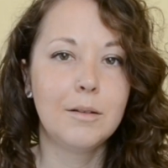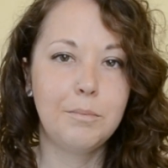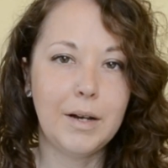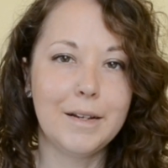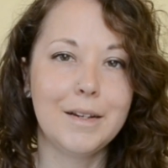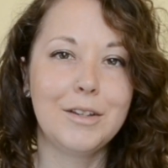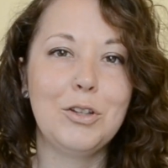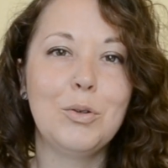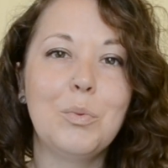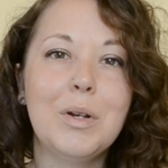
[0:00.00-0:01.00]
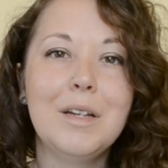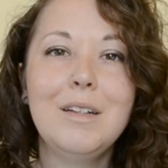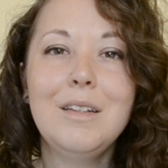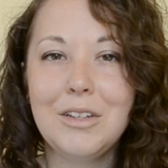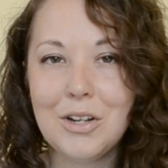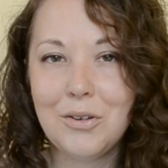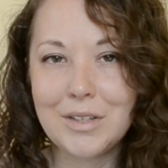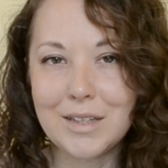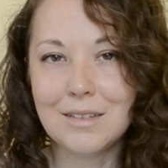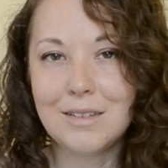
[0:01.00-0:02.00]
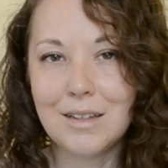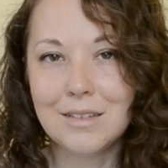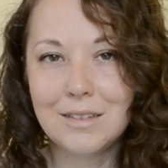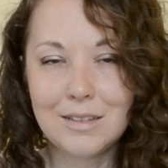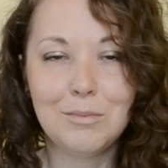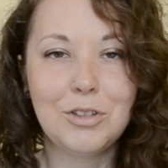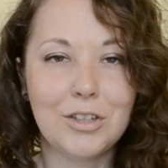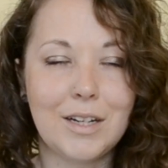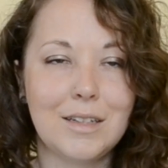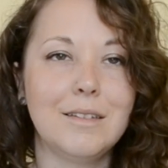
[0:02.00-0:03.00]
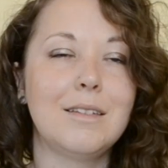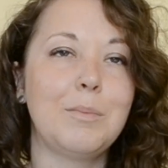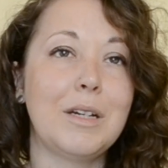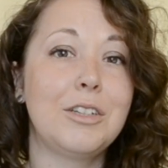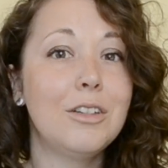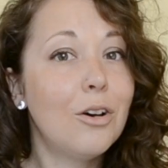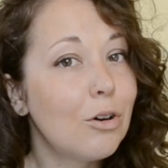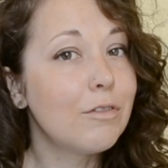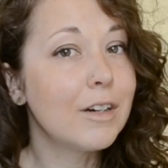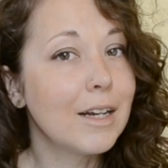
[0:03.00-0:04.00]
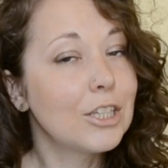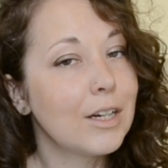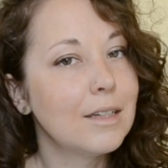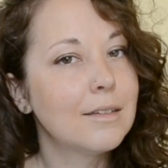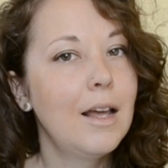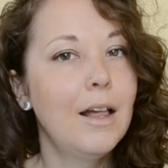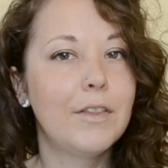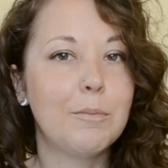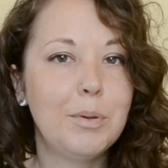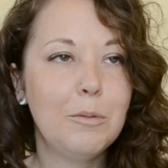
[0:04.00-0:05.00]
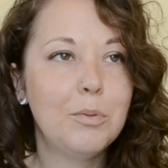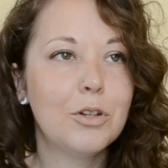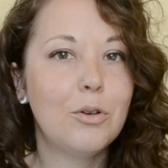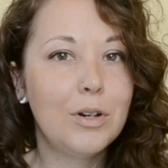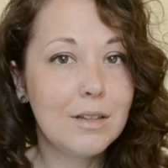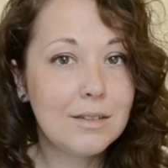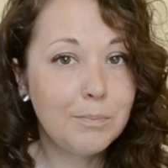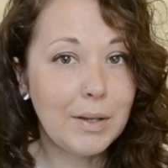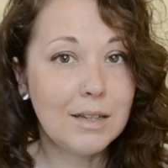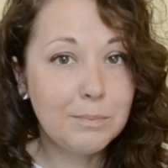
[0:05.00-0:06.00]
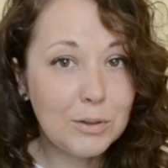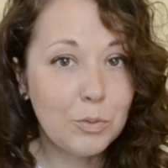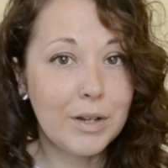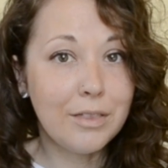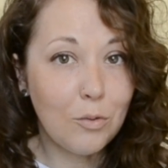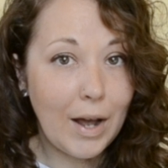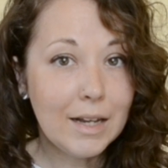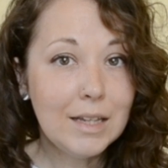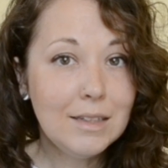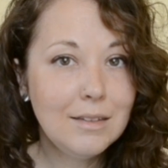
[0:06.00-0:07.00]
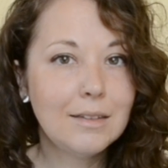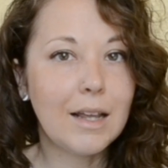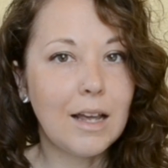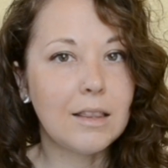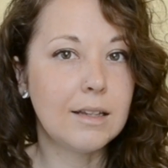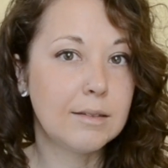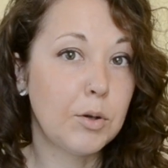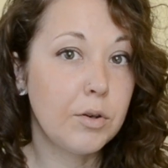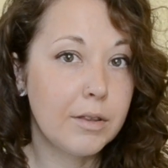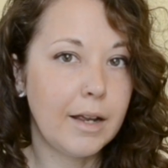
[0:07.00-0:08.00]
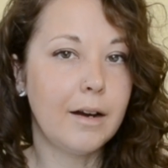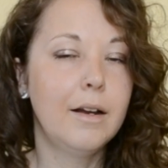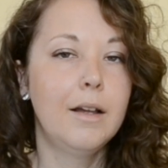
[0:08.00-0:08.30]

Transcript: But you will notice on some trains, especially the overnight trains, that people go to the space between the wagons and they smoke there.